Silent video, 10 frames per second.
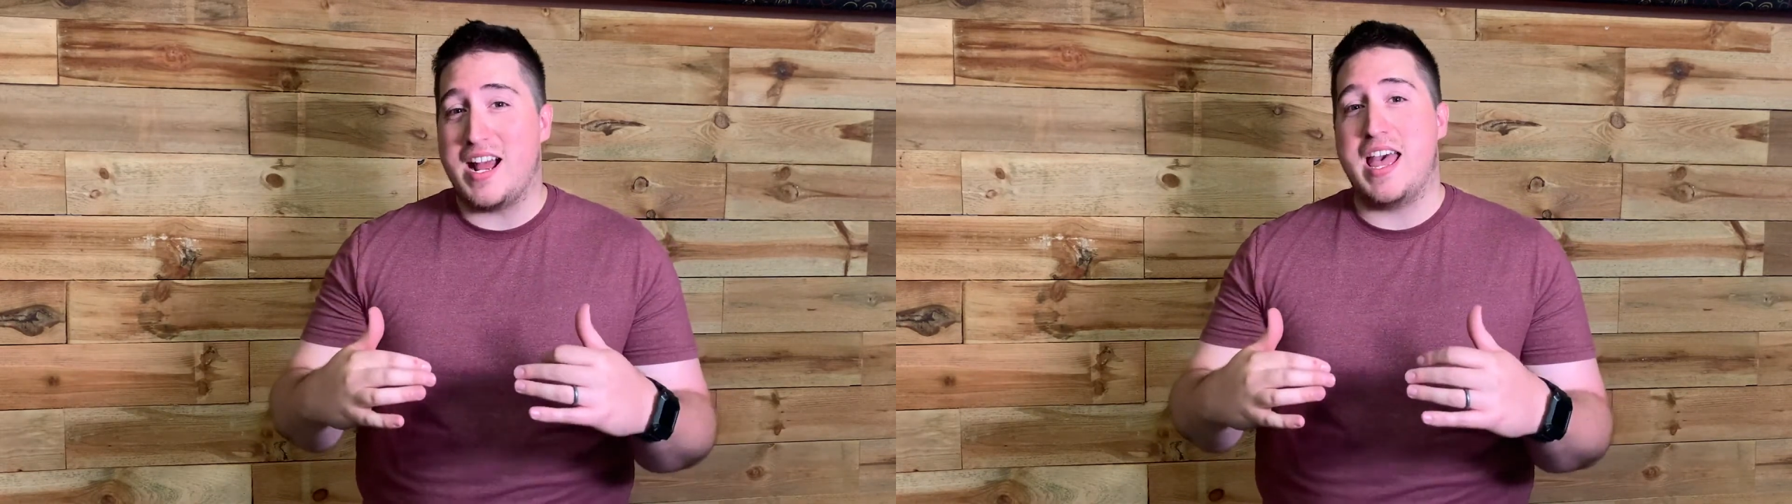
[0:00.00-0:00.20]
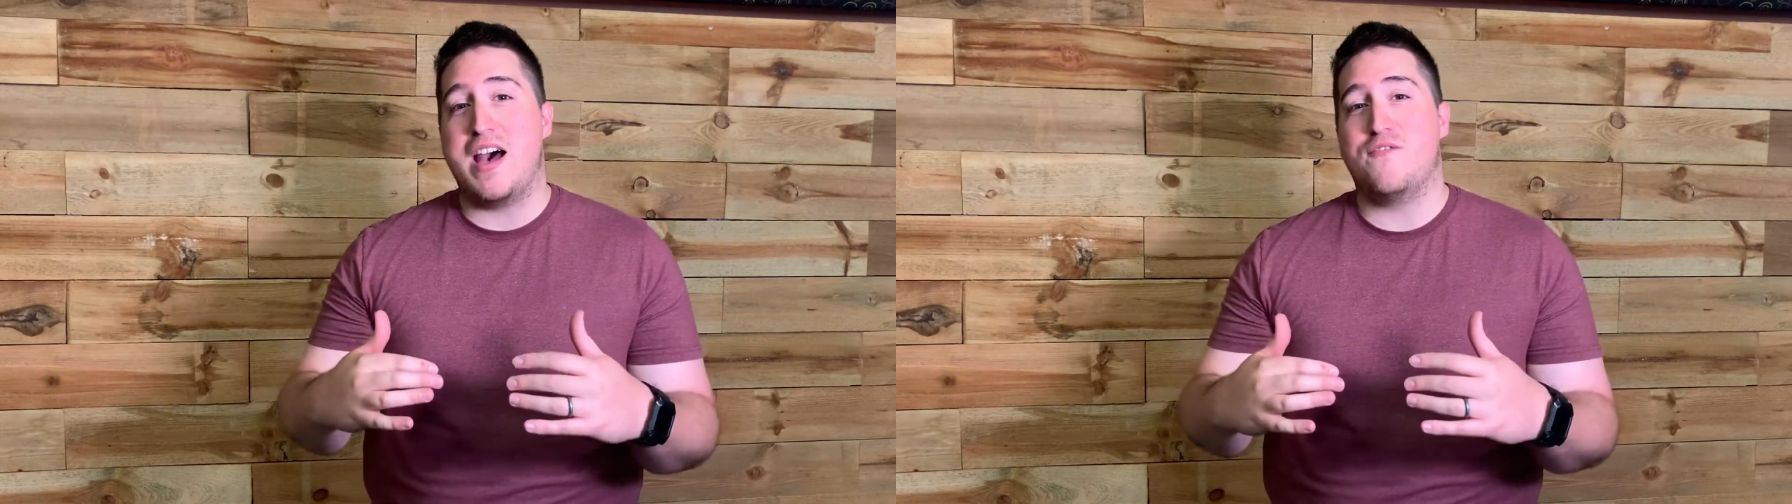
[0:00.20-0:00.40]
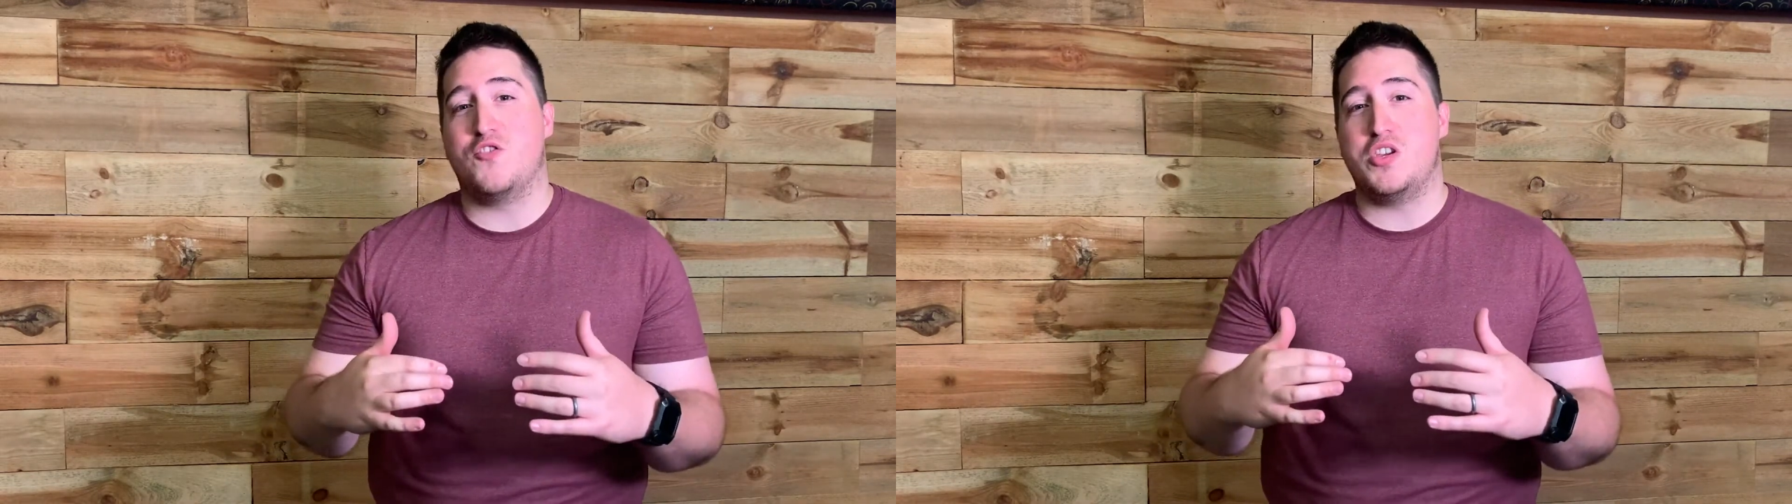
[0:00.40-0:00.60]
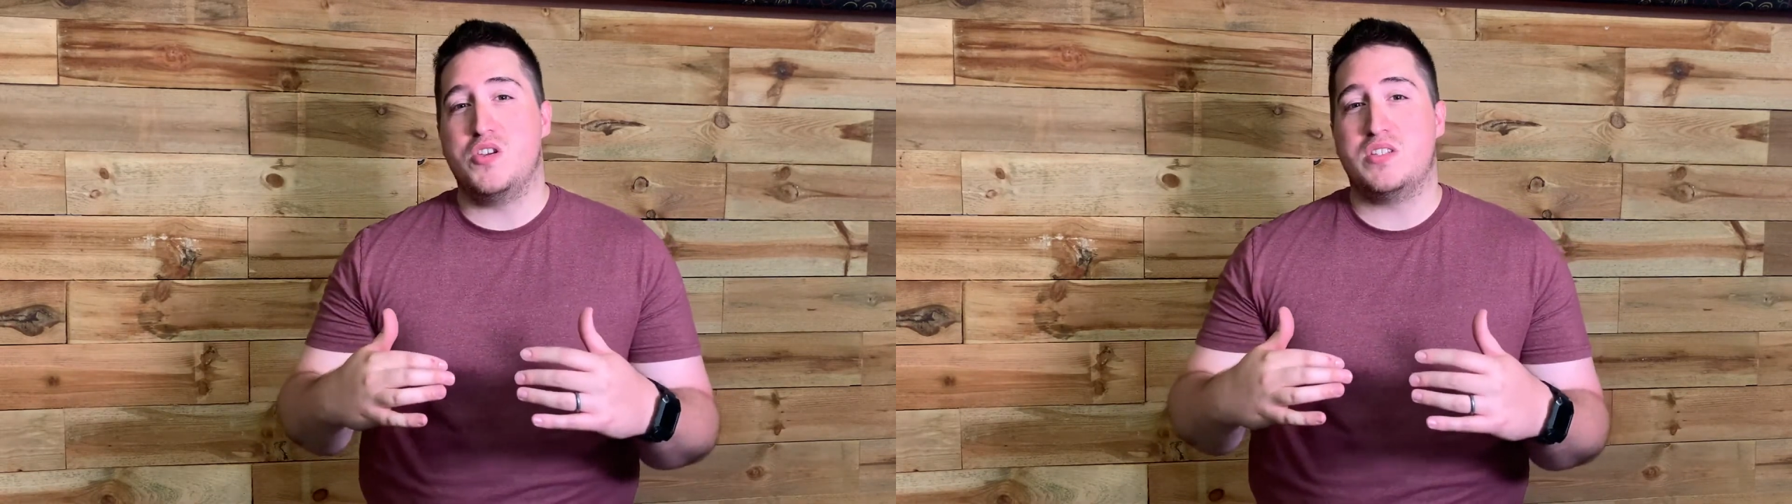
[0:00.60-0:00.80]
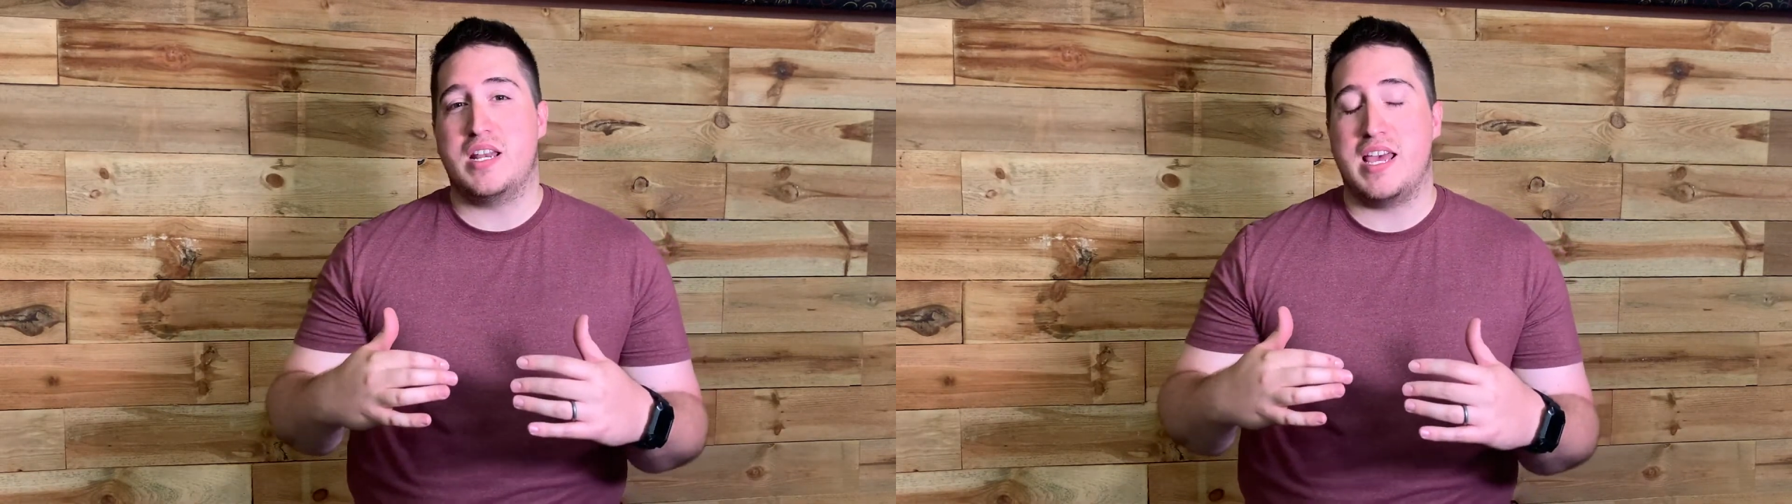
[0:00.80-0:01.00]
have for you
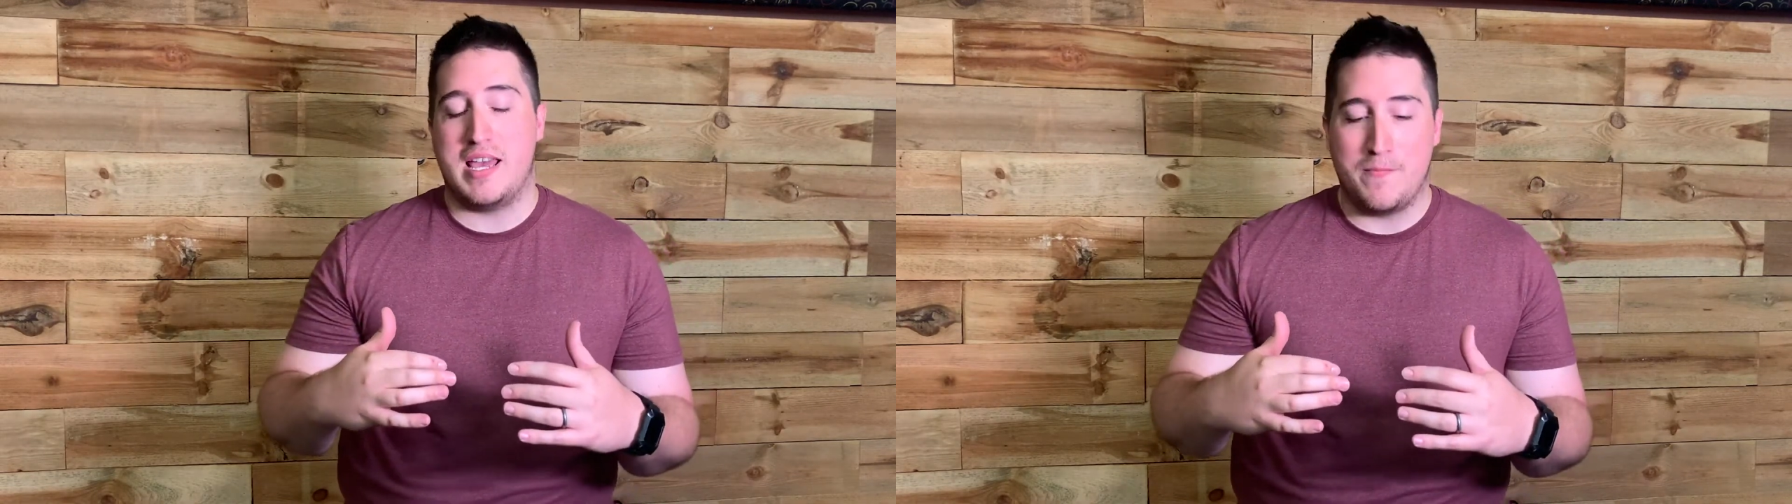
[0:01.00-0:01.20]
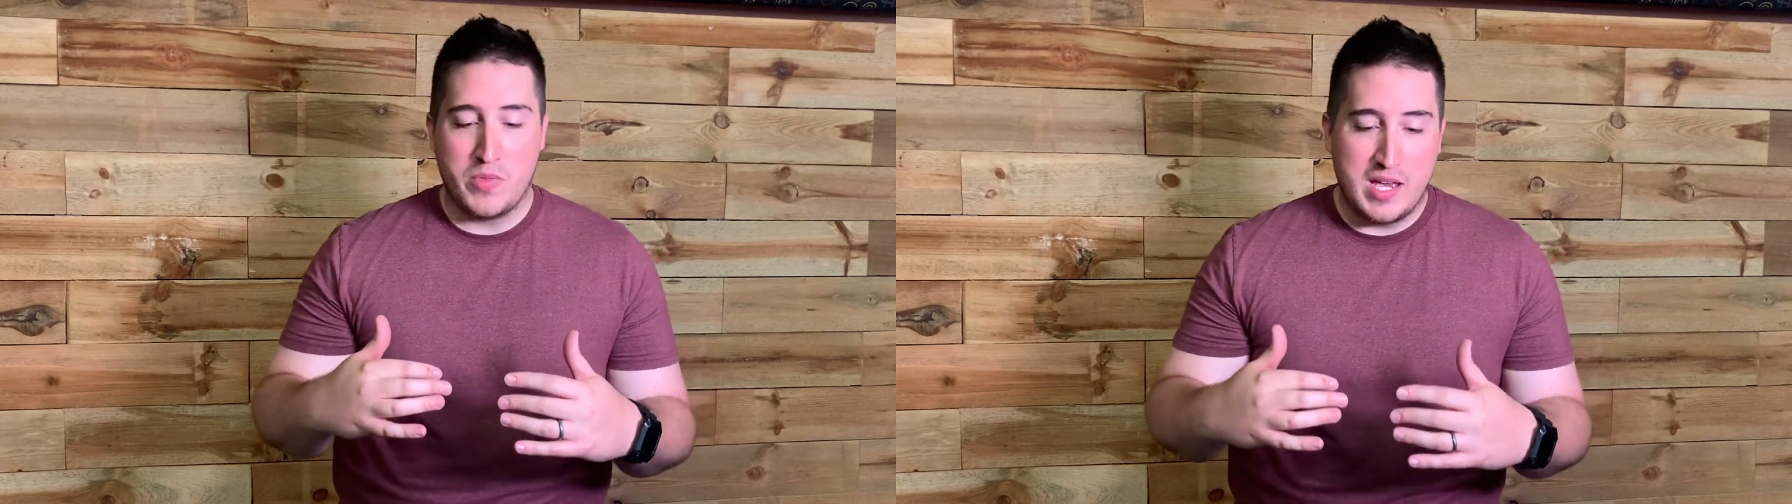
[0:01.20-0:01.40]
today